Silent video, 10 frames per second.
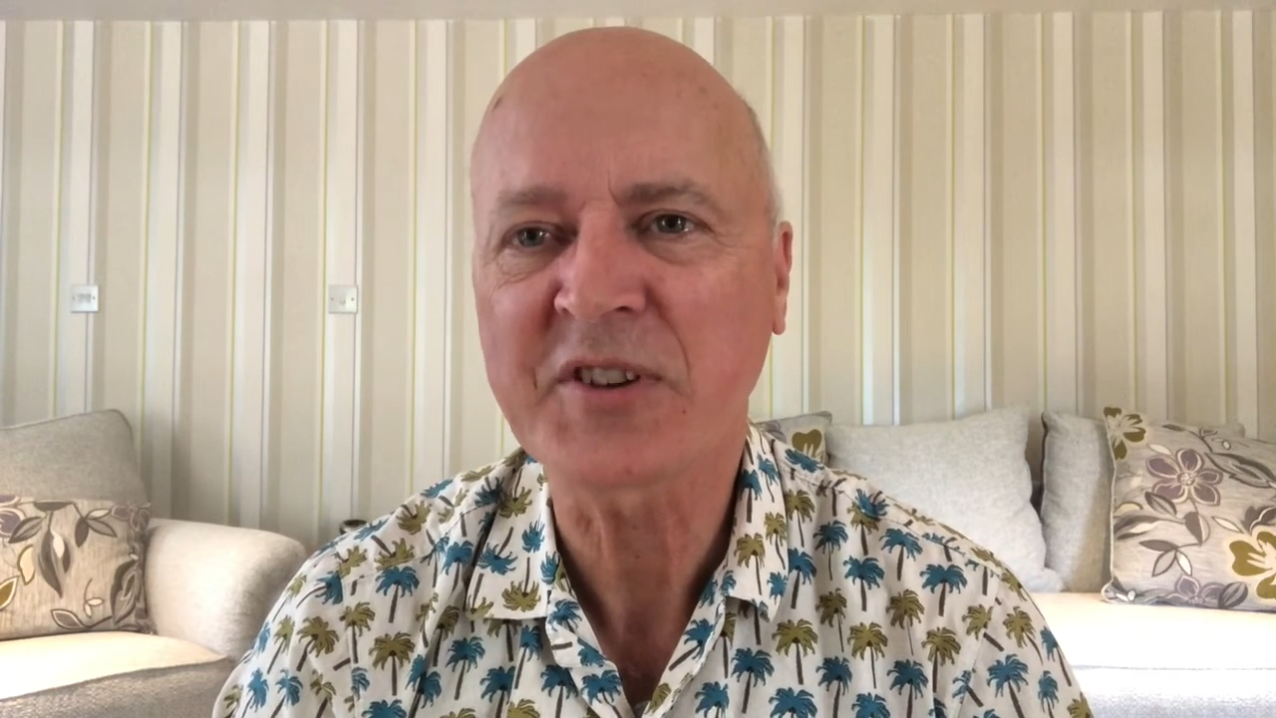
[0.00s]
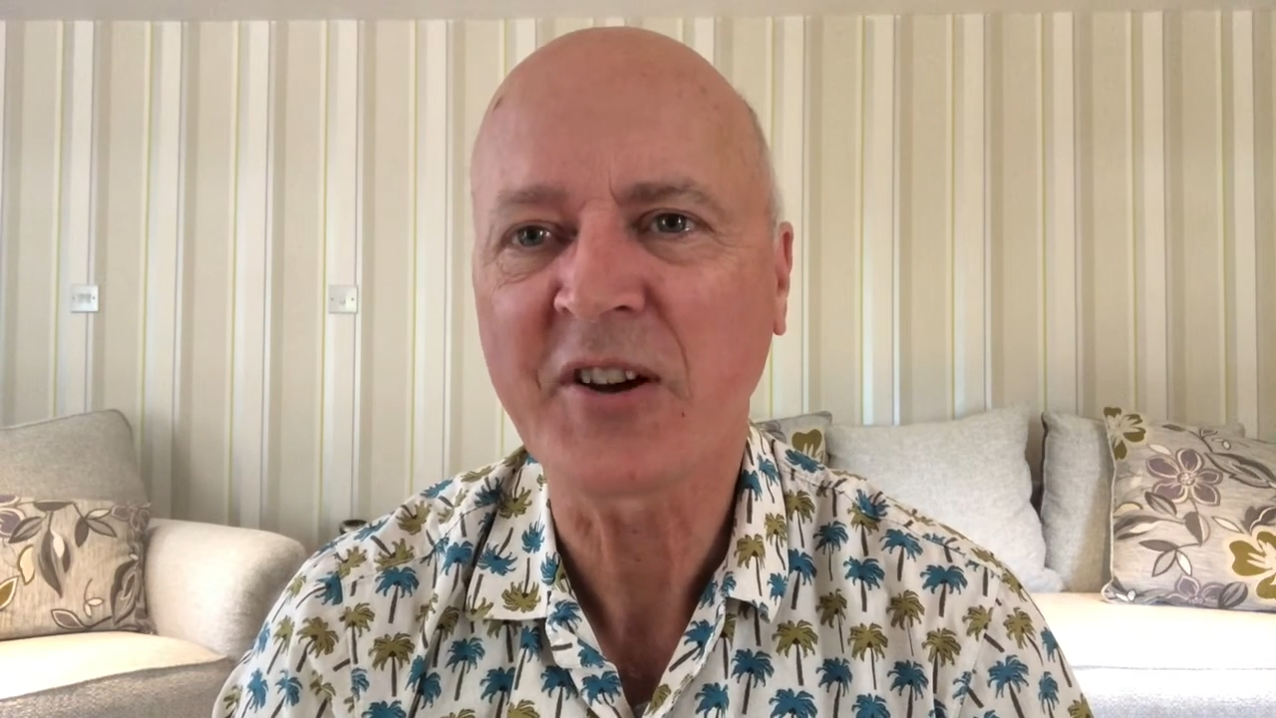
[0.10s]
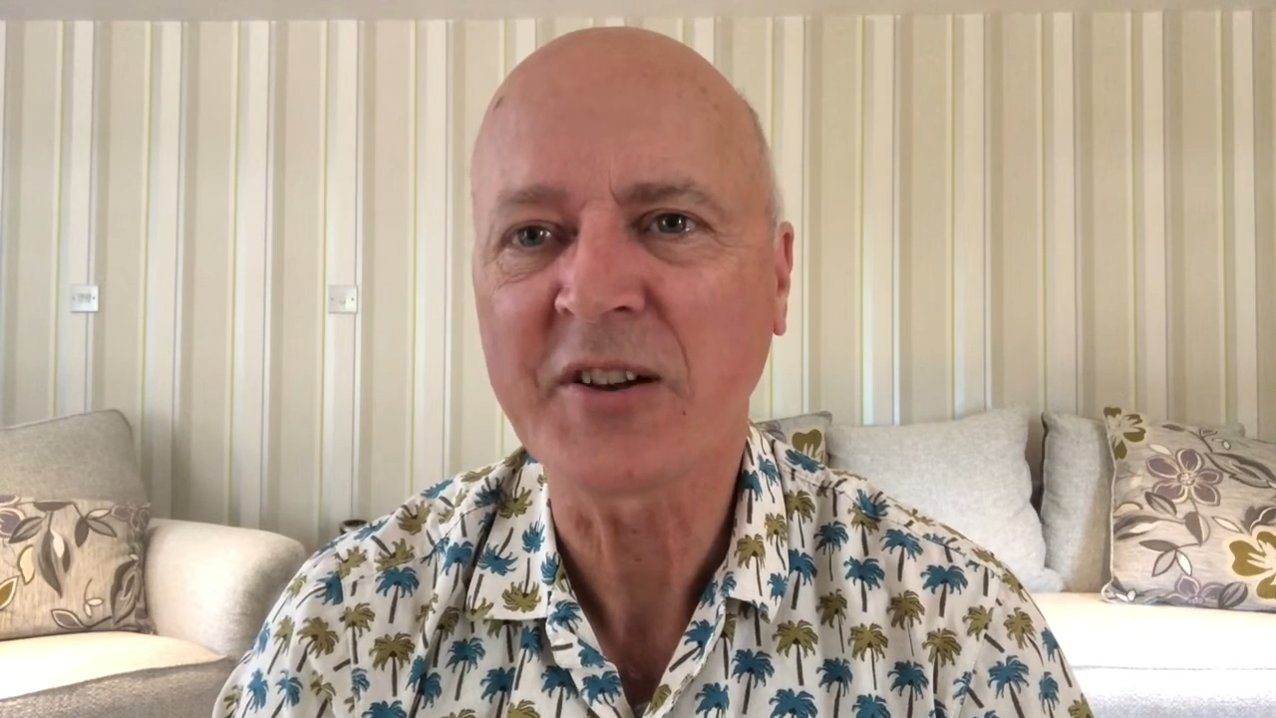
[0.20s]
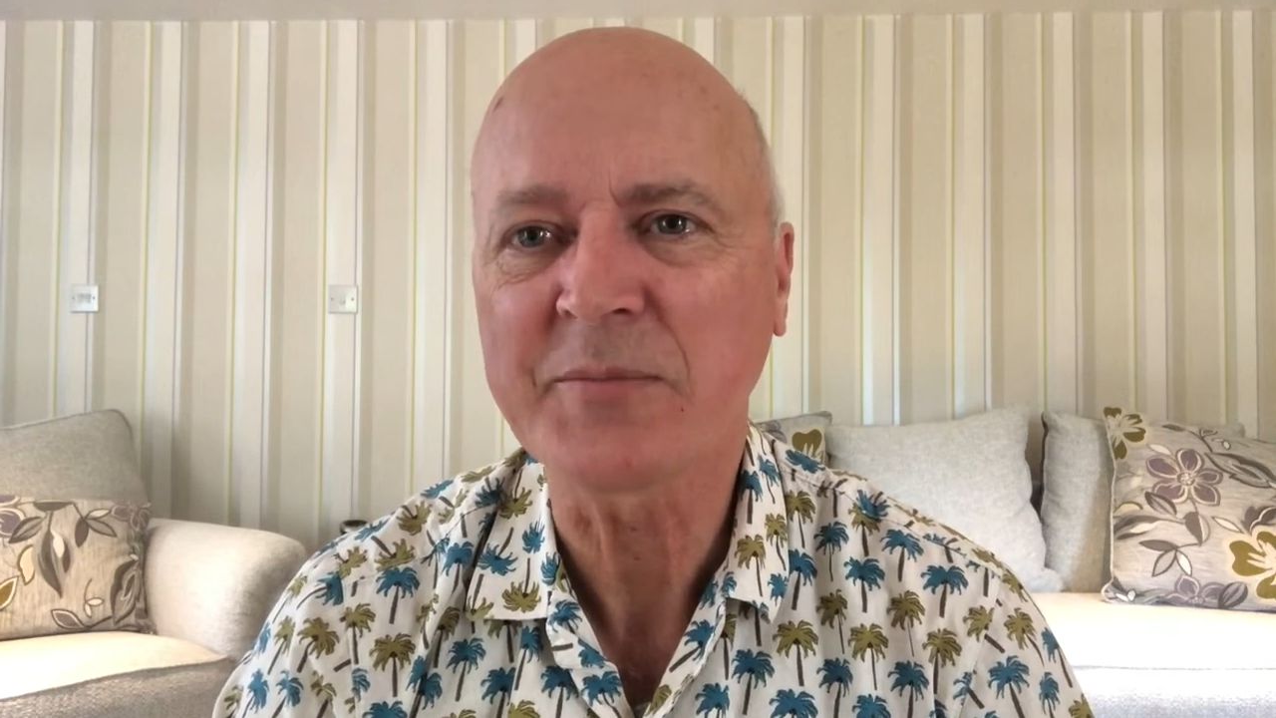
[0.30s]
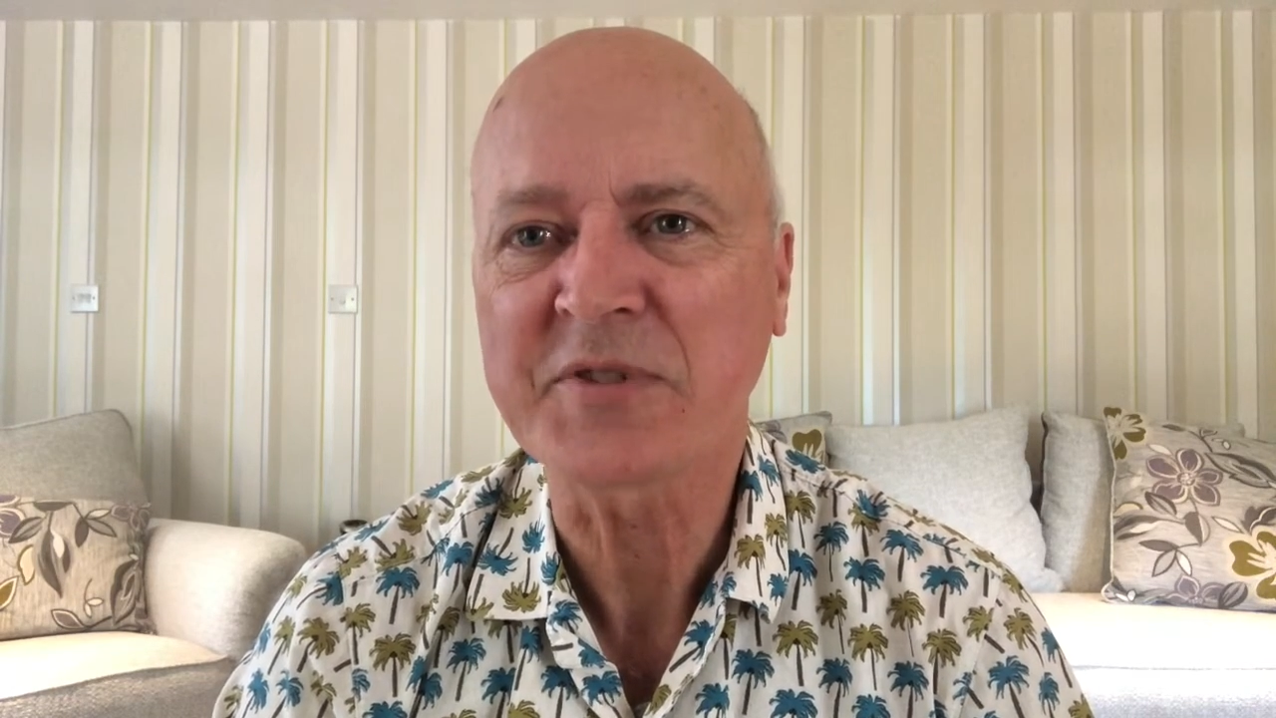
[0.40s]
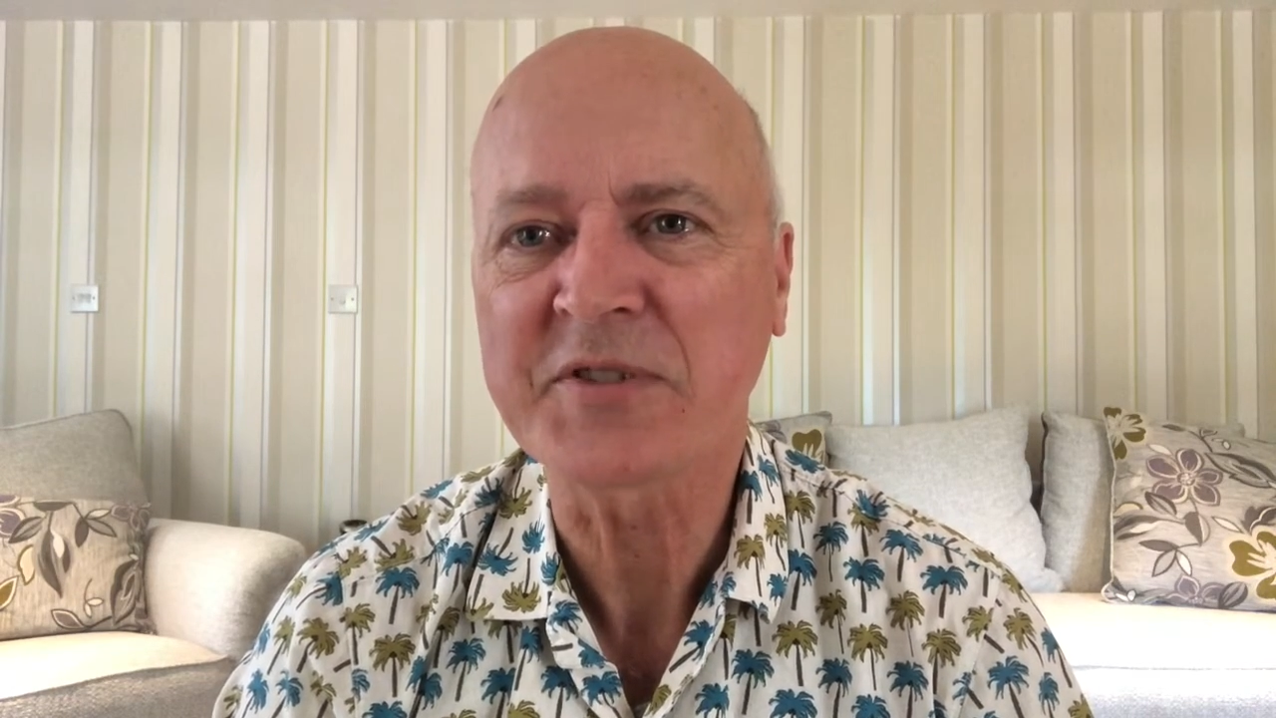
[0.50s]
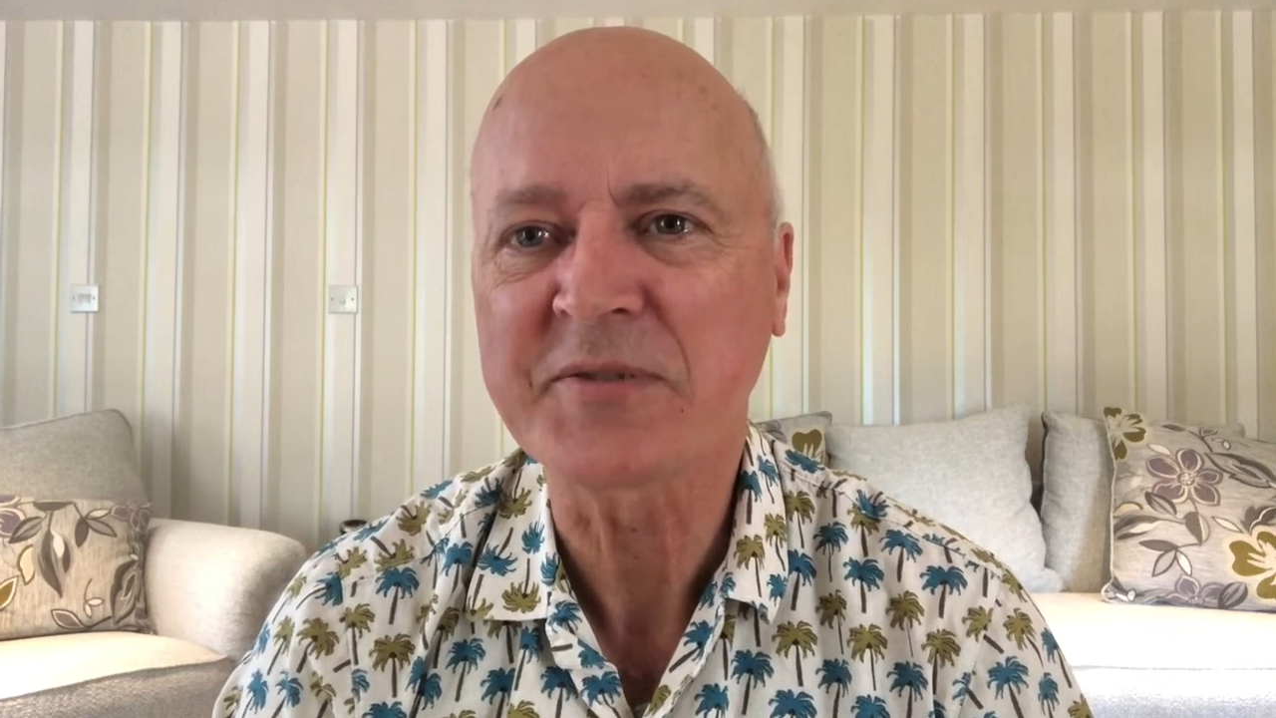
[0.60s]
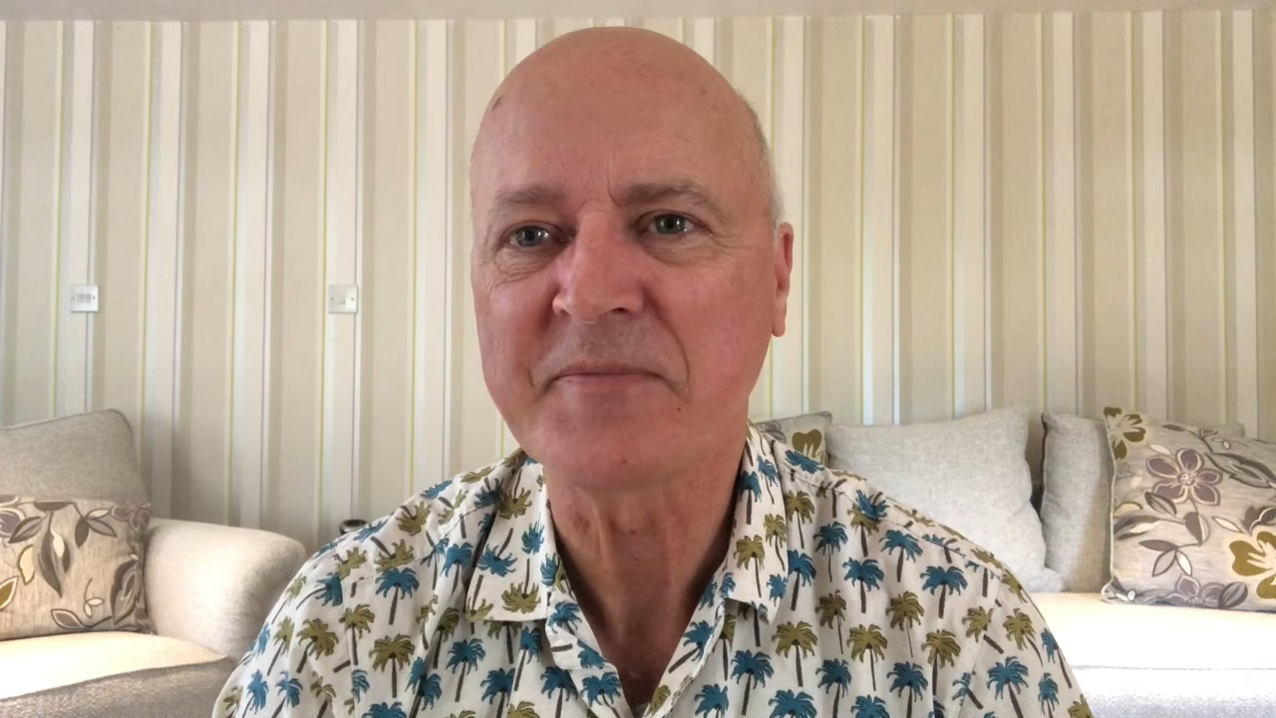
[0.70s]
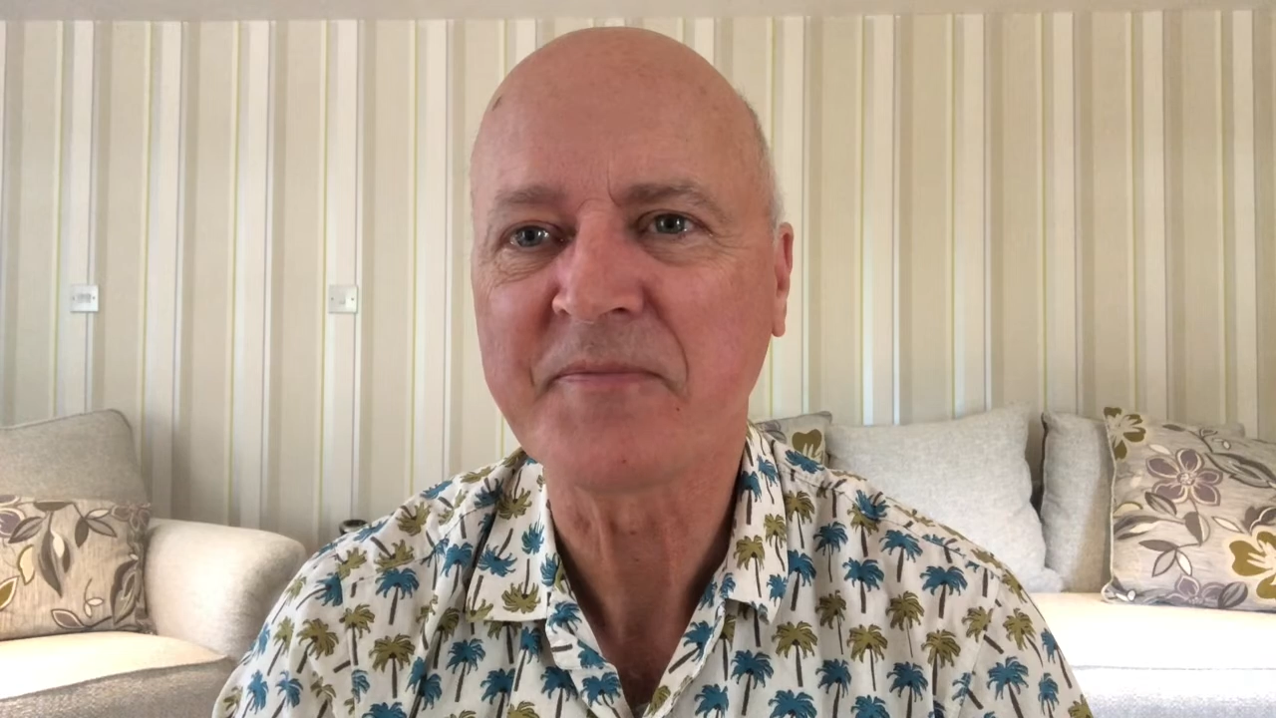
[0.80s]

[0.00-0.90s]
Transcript: times.